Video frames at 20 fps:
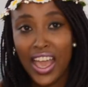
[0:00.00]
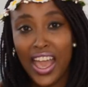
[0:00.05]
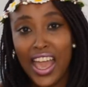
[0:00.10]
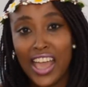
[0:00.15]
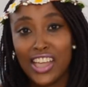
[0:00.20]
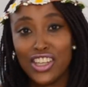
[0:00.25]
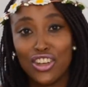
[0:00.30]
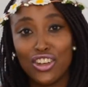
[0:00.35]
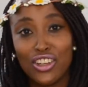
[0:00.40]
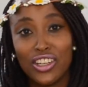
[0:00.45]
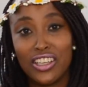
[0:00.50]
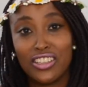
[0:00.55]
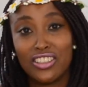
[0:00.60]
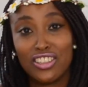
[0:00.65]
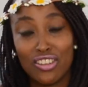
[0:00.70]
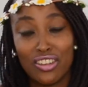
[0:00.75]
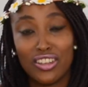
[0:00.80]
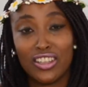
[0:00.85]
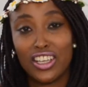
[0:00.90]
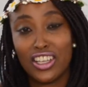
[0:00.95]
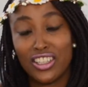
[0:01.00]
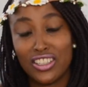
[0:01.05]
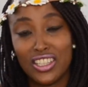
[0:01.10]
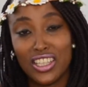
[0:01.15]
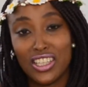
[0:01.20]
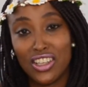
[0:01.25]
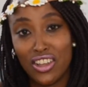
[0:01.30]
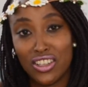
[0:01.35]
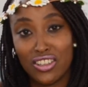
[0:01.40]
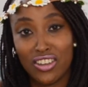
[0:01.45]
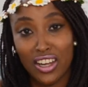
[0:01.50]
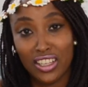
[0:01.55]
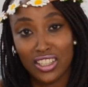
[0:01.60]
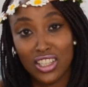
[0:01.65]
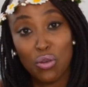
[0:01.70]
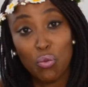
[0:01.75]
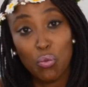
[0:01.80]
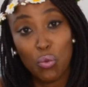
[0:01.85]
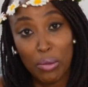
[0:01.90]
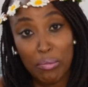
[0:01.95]
and you're gonna continue
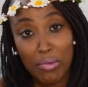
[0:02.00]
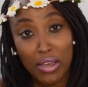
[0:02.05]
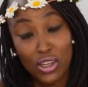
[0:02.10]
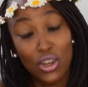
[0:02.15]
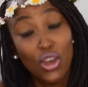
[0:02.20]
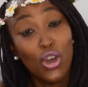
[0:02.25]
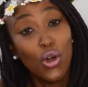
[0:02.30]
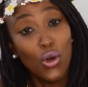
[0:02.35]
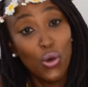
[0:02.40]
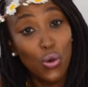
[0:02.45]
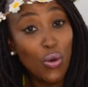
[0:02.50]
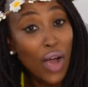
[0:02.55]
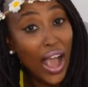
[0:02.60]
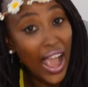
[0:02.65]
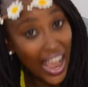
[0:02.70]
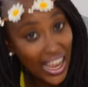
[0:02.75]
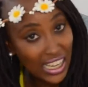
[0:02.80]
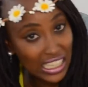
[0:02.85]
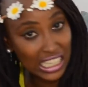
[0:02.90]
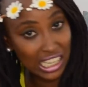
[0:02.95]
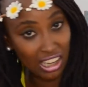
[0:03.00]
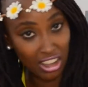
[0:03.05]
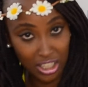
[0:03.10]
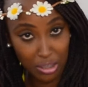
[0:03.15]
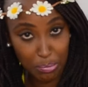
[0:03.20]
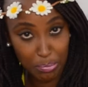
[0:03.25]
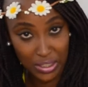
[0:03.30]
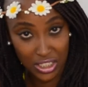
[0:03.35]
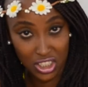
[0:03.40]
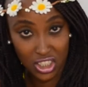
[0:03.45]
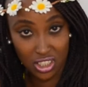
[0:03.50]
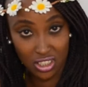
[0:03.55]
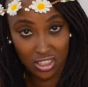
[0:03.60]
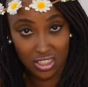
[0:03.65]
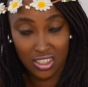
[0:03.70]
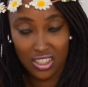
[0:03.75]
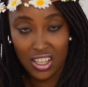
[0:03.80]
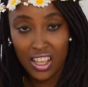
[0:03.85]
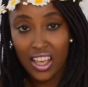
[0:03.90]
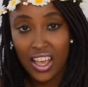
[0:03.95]
attracting women who act like bitches.